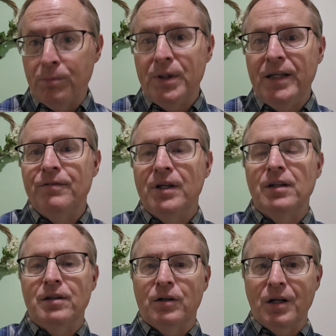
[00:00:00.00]
believing
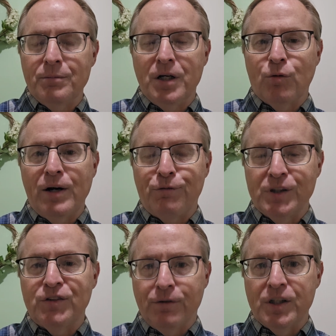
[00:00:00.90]
that they're going to be a
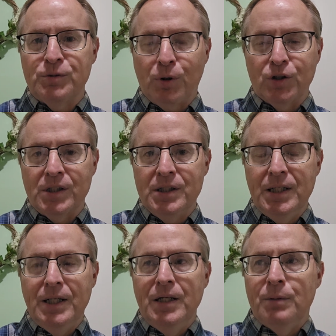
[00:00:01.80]
reference for this person
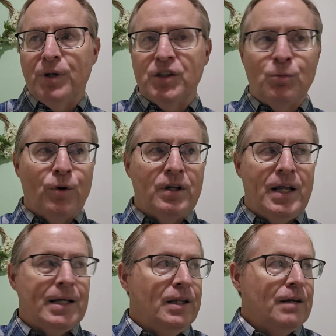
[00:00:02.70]
because more than
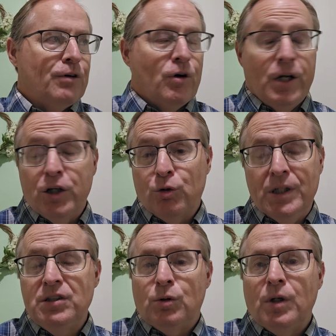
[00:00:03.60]
likely they've already
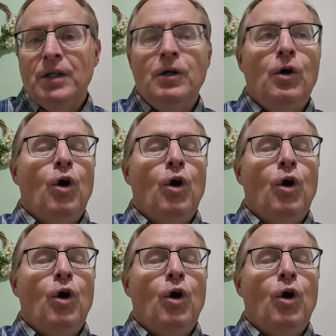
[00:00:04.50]
agreed to it.